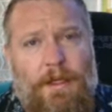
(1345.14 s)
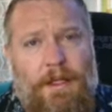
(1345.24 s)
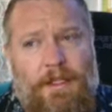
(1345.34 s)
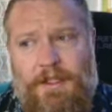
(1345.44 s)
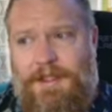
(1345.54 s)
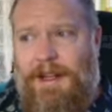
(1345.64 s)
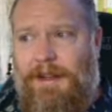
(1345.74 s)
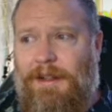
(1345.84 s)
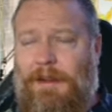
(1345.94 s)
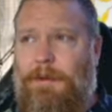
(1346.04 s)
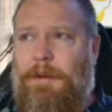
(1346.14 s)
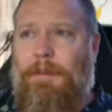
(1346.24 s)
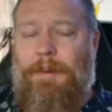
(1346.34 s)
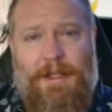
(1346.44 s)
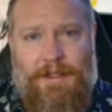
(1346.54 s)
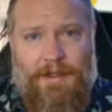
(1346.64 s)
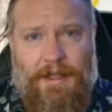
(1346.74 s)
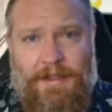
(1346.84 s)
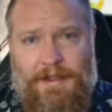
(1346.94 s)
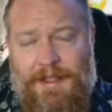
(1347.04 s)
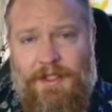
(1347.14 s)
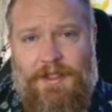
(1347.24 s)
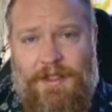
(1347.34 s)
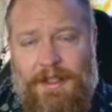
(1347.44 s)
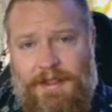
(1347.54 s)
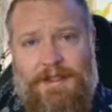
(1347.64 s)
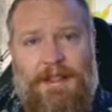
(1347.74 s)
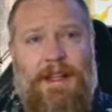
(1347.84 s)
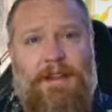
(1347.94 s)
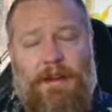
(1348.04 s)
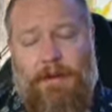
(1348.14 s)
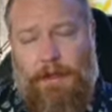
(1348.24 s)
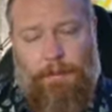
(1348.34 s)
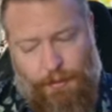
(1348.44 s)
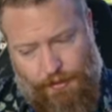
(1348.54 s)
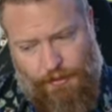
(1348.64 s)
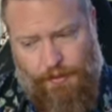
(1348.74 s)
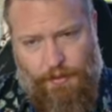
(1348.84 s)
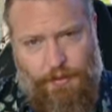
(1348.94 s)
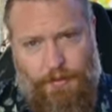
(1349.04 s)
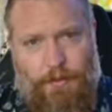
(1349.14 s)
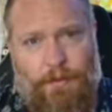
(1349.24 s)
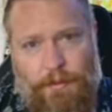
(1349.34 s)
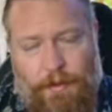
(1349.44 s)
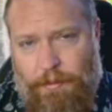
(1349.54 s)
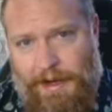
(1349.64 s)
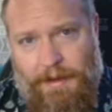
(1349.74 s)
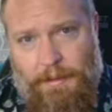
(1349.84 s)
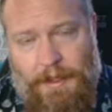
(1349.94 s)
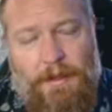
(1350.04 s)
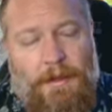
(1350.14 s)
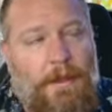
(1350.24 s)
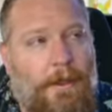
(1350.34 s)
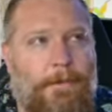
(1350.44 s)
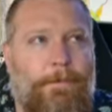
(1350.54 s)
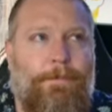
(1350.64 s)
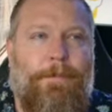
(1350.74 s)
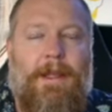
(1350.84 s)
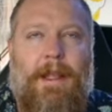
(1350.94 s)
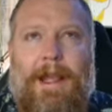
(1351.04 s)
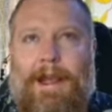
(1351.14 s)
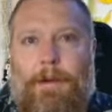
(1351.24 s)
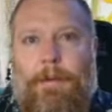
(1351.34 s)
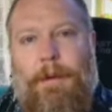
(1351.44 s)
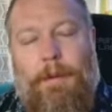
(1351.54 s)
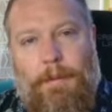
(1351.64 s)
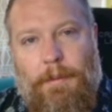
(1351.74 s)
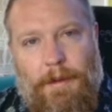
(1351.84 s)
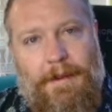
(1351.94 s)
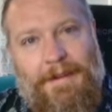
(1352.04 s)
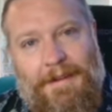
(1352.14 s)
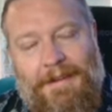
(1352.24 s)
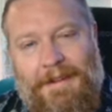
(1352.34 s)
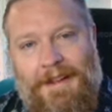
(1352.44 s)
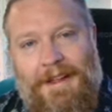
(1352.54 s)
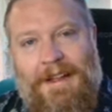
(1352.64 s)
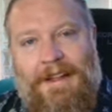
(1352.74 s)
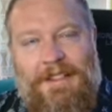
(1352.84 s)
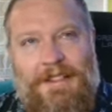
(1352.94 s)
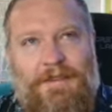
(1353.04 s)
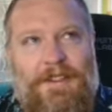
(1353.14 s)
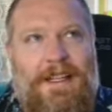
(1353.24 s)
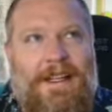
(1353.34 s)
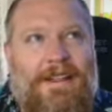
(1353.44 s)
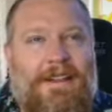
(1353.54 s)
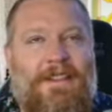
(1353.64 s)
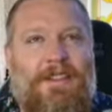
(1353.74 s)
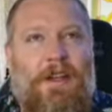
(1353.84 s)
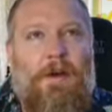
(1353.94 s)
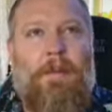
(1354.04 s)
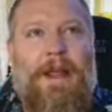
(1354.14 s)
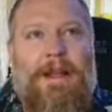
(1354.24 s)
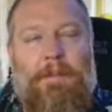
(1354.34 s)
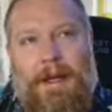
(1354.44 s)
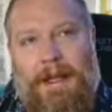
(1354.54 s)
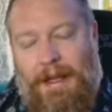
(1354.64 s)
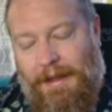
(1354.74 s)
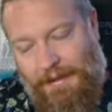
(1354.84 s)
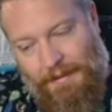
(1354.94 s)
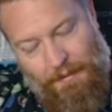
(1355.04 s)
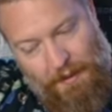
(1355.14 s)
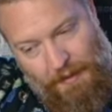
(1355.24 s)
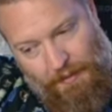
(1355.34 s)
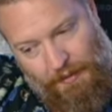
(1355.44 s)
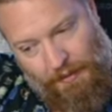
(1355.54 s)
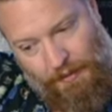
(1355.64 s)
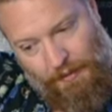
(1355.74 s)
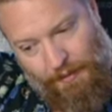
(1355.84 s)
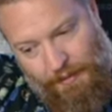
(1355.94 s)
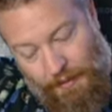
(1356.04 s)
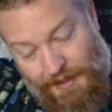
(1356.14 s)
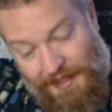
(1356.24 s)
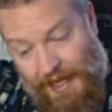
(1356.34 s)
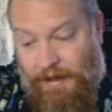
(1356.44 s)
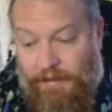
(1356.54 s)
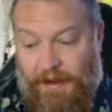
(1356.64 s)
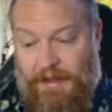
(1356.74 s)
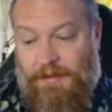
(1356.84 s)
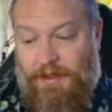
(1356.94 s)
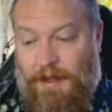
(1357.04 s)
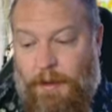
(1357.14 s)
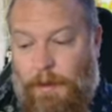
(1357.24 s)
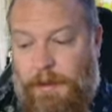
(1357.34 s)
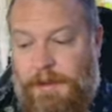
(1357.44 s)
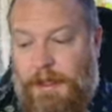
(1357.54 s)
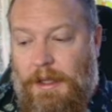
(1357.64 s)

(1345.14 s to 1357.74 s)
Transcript: He's just standing alone on a beach. Like, does he just like stand there and like randomly? I don't know. It just feels like this show made by people who say they're fans of Star Wars,